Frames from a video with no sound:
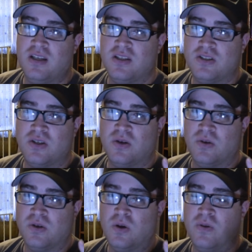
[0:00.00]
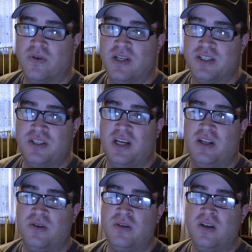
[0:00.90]
So go over to his
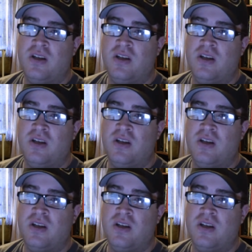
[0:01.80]
channel,